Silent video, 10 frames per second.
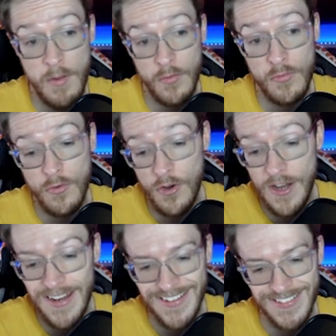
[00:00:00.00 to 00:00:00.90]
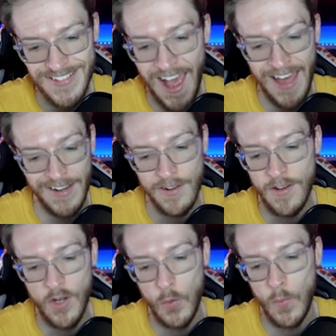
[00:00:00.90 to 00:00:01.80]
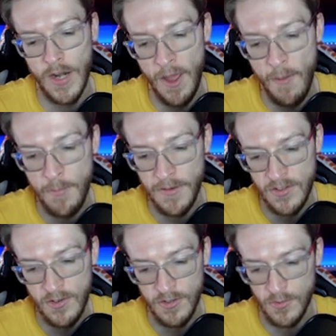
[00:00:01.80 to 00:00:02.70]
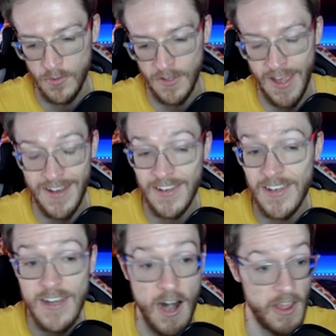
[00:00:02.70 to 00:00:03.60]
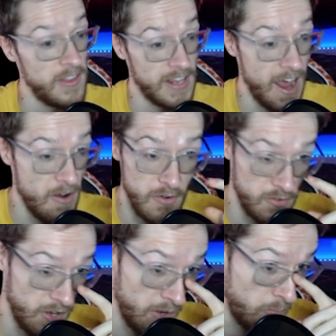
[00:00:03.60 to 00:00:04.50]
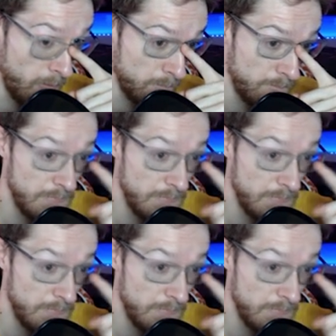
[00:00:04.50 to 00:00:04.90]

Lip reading: really sad when I open these crystals and get none of the characters that I want